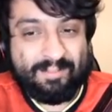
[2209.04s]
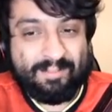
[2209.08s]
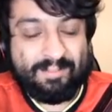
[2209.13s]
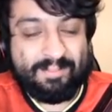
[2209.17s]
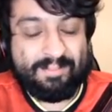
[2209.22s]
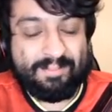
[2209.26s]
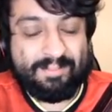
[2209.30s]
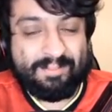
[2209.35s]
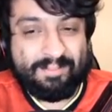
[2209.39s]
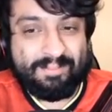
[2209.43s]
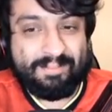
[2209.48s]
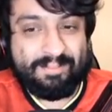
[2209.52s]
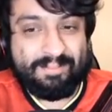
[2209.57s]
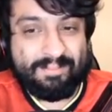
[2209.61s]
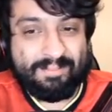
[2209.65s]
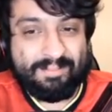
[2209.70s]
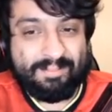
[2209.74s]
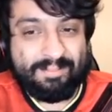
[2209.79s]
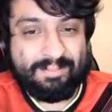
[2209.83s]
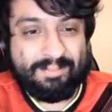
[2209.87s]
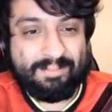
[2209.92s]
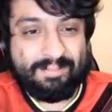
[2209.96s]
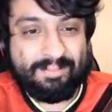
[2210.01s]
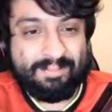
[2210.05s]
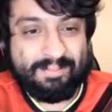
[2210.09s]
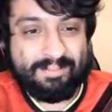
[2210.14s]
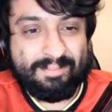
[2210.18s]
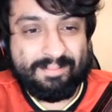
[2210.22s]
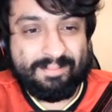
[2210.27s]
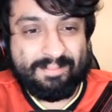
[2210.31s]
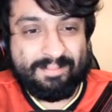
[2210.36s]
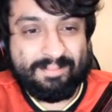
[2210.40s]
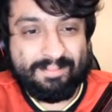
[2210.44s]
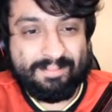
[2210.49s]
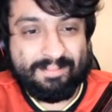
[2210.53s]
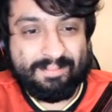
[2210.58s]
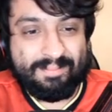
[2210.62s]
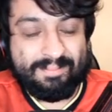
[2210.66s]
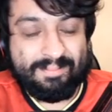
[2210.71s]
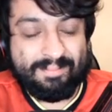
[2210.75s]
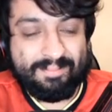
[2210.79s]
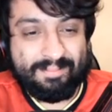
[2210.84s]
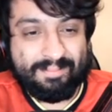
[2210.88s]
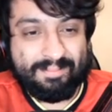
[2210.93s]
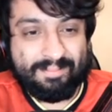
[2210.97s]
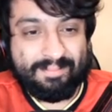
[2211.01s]

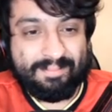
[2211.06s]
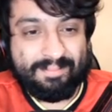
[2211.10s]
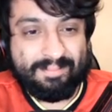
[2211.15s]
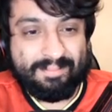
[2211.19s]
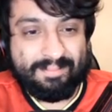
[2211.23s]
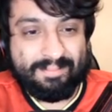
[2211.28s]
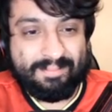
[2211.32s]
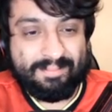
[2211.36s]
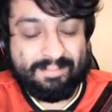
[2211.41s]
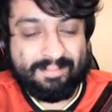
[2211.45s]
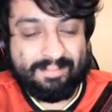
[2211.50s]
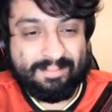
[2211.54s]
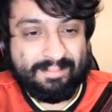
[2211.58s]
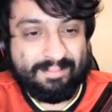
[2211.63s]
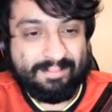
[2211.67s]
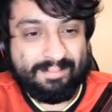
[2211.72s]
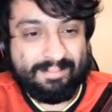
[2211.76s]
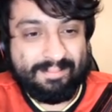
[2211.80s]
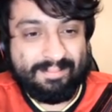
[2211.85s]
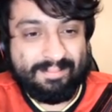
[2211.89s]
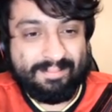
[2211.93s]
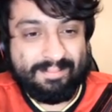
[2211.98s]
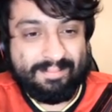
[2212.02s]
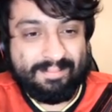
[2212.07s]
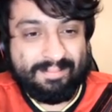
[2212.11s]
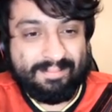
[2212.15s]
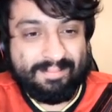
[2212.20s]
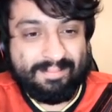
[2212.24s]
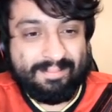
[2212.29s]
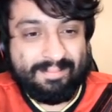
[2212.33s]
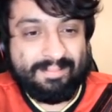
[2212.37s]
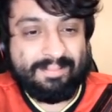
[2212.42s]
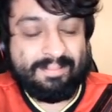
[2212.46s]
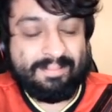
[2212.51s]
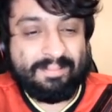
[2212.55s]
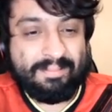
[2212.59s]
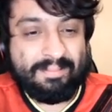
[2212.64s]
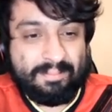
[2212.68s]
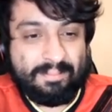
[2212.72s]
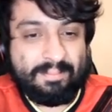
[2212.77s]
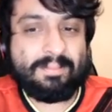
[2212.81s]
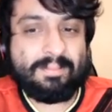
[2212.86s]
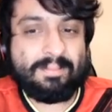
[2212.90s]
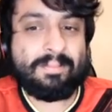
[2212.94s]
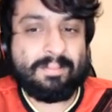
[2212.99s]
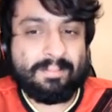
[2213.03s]

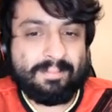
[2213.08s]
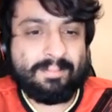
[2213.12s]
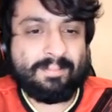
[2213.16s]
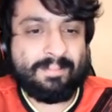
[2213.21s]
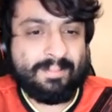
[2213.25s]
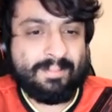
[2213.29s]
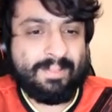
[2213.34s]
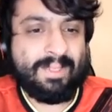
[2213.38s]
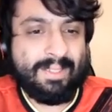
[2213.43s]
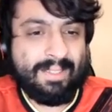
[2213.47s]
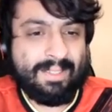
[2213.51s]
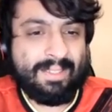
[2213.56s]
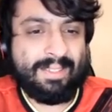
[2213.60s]
No words are spoken by the person on screen.